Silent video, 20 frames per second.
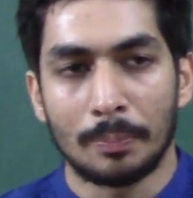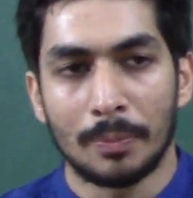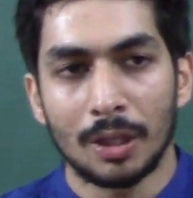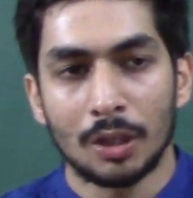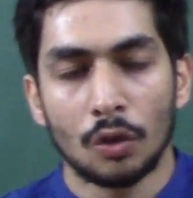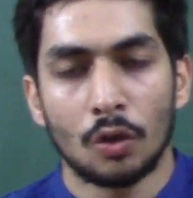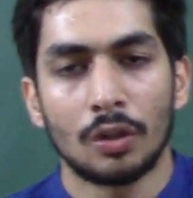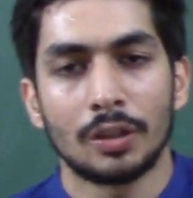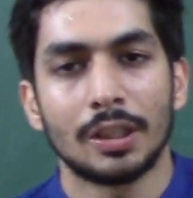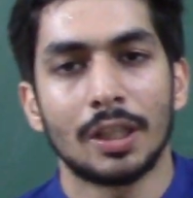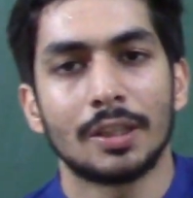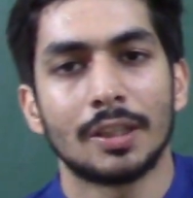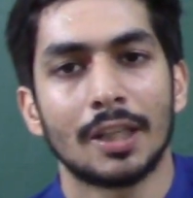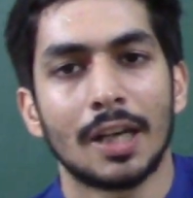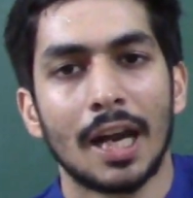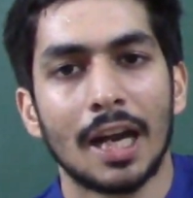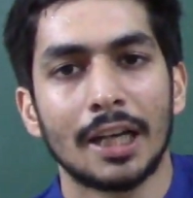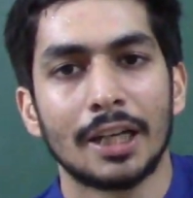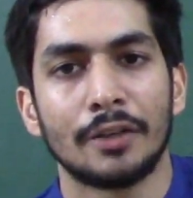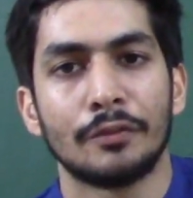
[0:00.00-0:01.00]
But on the other
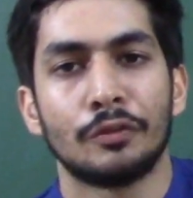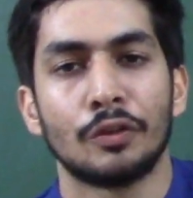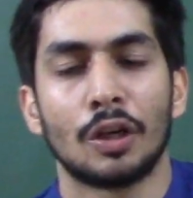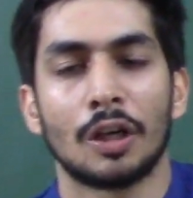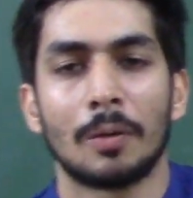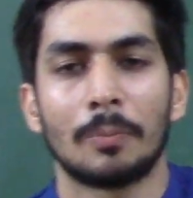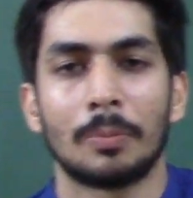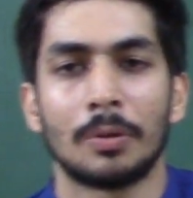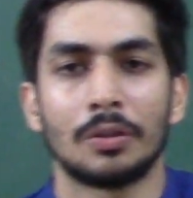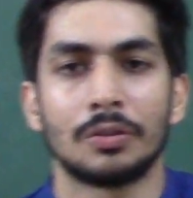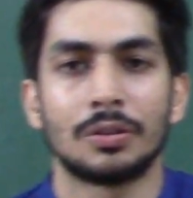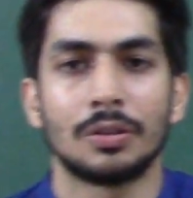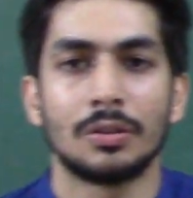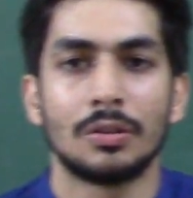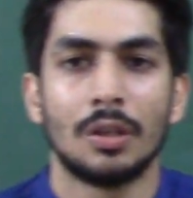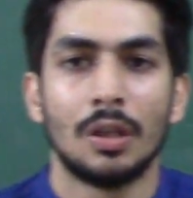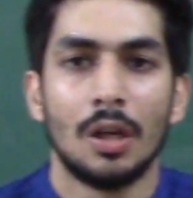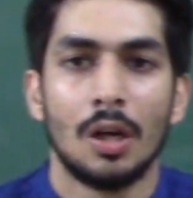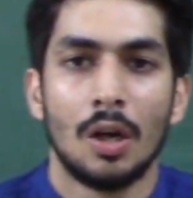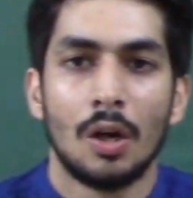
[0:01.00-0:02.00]
hand, if you are a
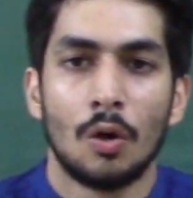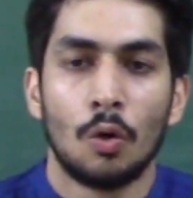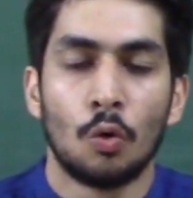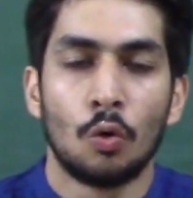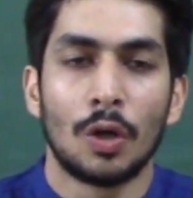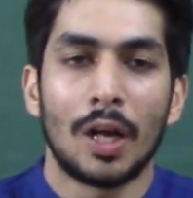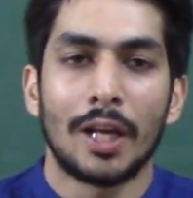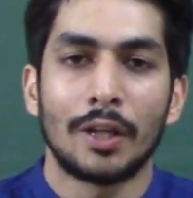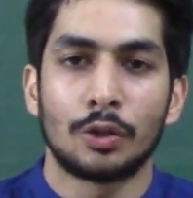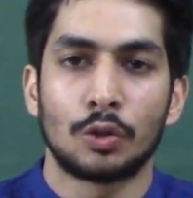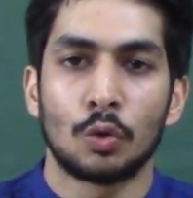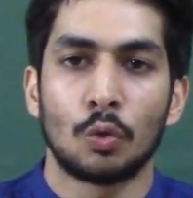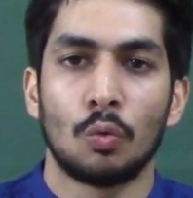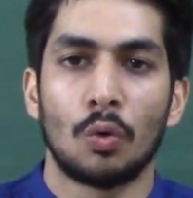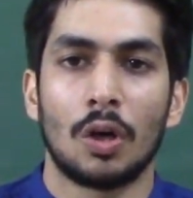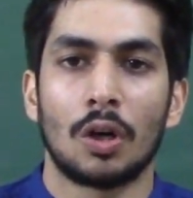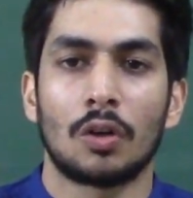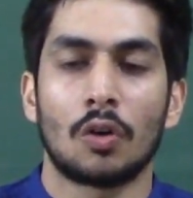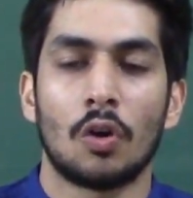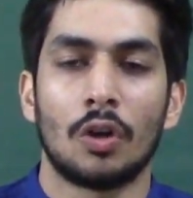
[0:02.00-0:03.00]
person who likes to
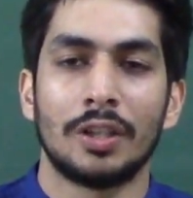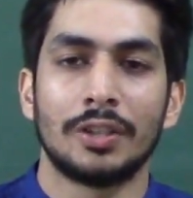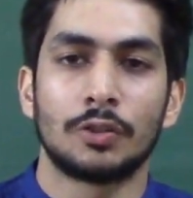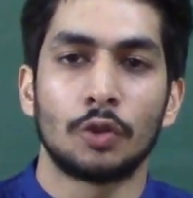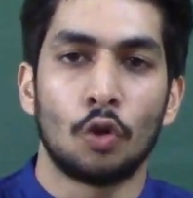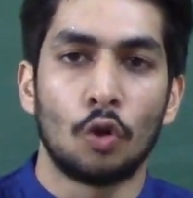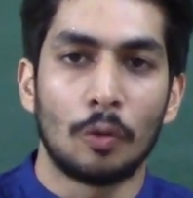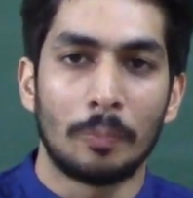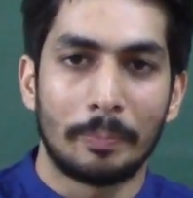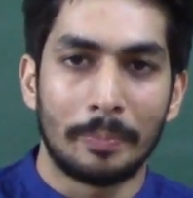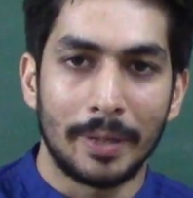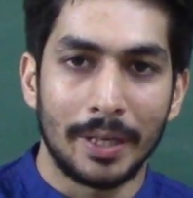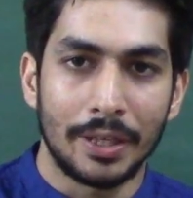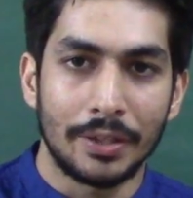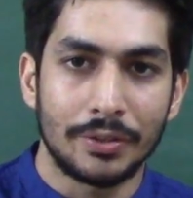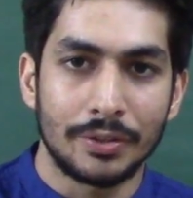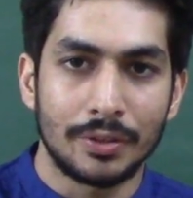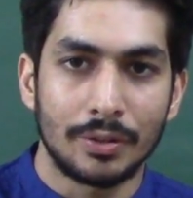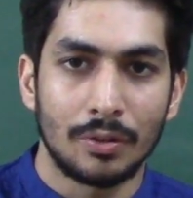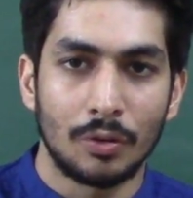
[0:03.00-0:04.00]
work on his own
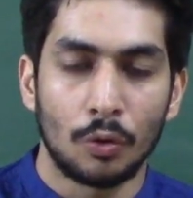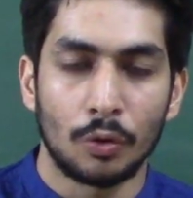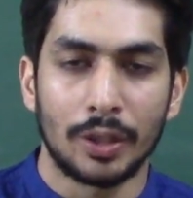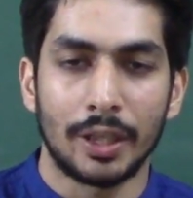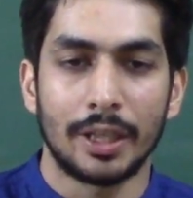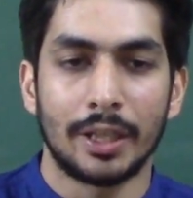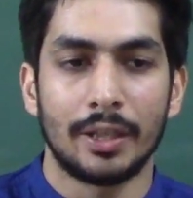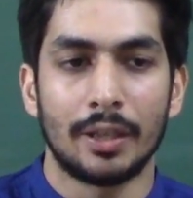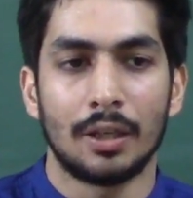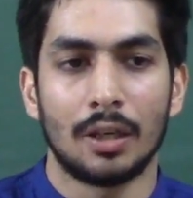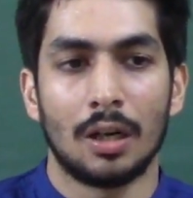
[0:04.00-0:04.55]
pace, okay,